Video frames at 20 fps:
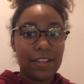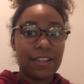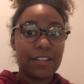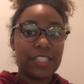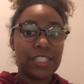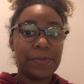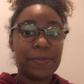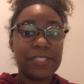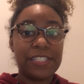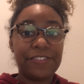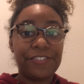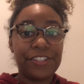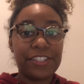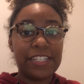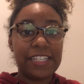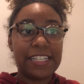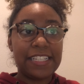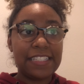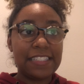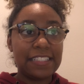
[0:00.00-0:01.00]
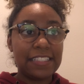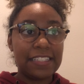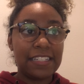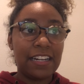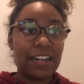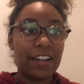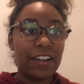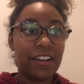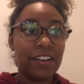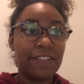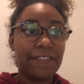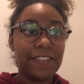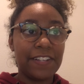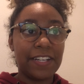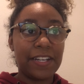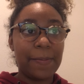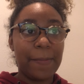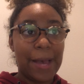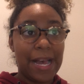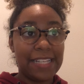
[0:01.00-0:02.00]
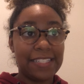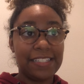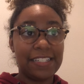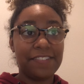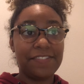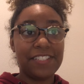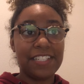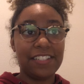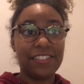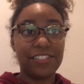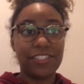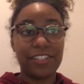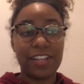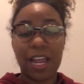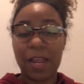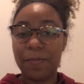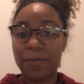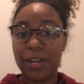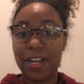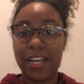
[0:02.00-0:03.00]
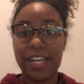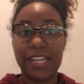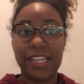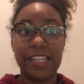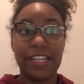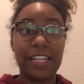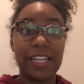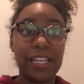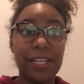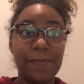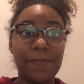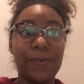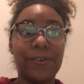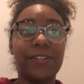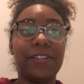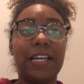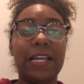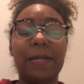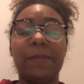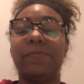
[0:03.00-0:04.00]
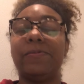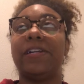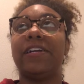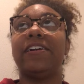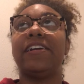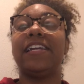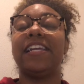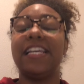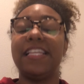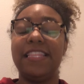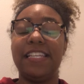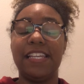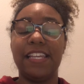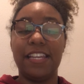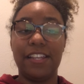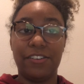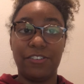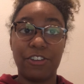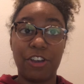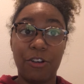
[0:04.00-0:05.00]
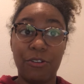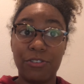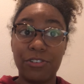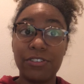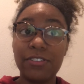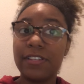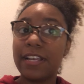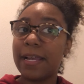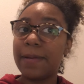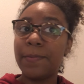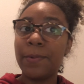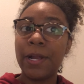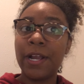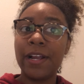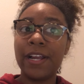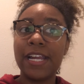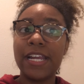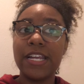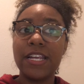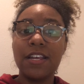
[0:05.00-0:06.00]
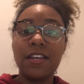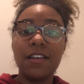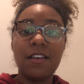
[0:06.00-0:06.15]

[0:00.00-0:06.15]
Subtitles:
specifically consisted of the capacitive sensor library, the keyboard library, and the encoder library,